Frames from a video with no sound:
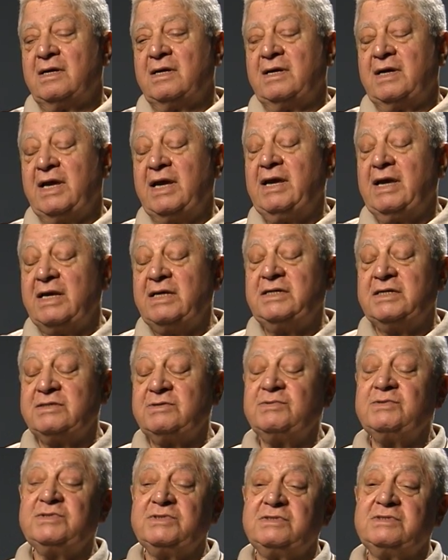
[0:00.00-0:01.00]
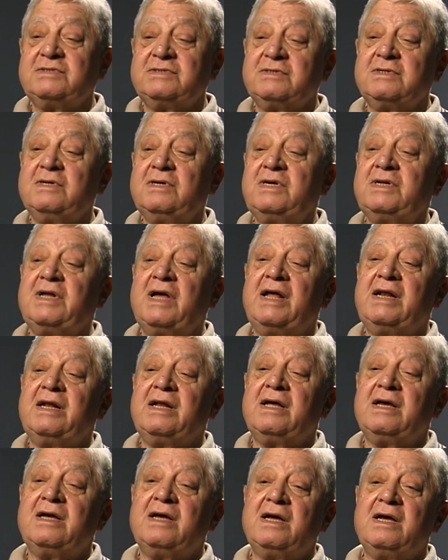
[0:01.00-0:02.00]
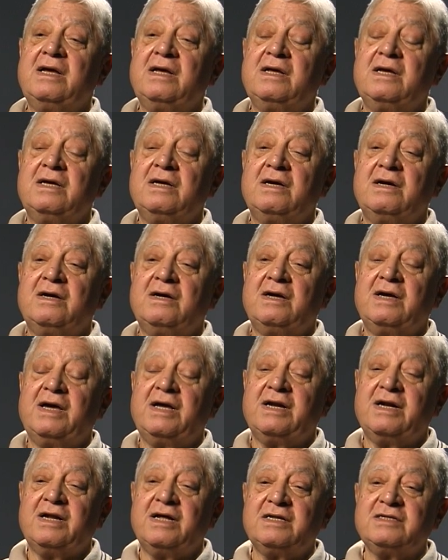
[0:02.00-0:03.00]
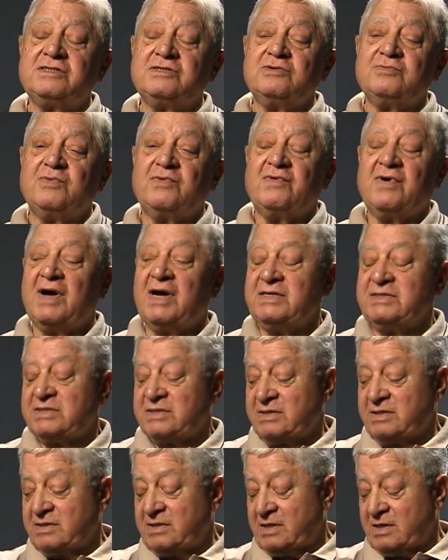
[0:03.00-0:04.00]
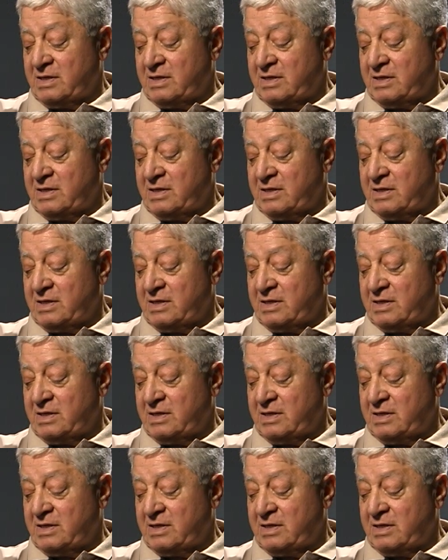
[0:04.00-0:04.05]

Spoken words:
he just was good. And I had another supervisor,